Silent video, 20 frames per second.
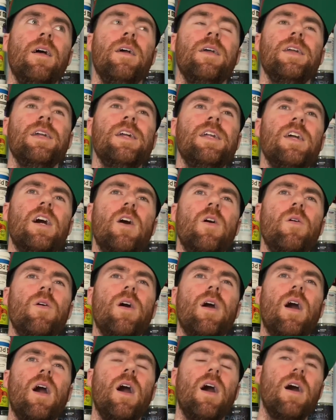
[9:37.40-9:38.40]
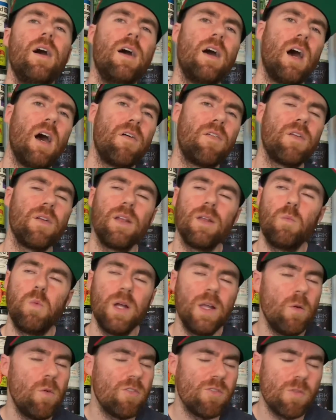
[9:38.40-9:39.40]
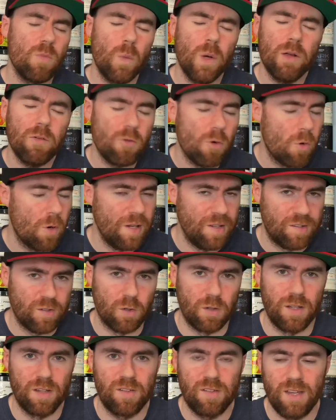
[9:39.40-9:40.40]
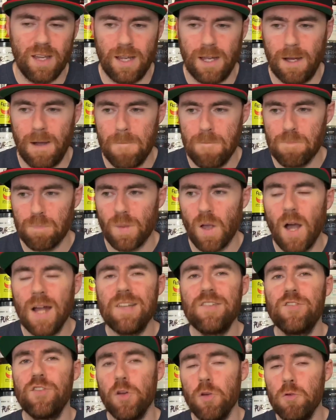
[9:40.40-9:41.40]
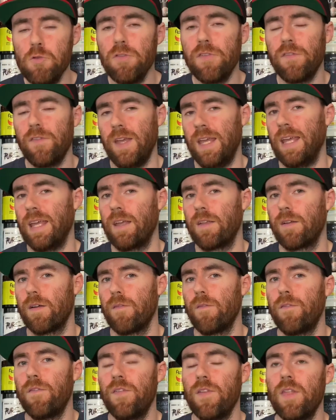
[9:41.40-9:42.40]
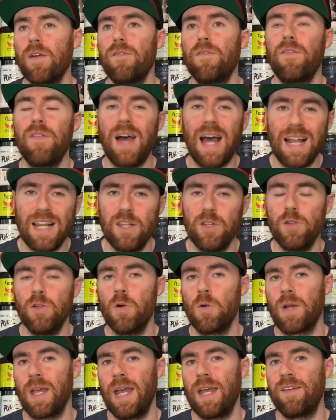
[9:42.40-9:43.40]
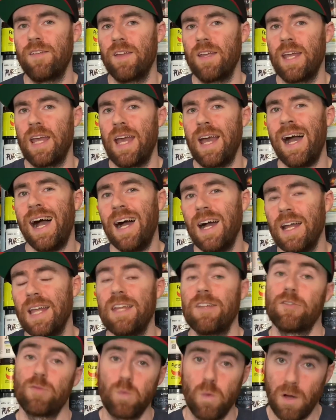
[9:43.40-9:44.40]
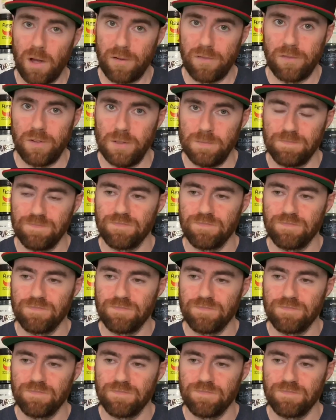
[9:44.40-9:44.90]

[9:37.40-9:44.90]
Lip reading: You know, we're always honest here. I do think for the value you're getting it at, it's worth it.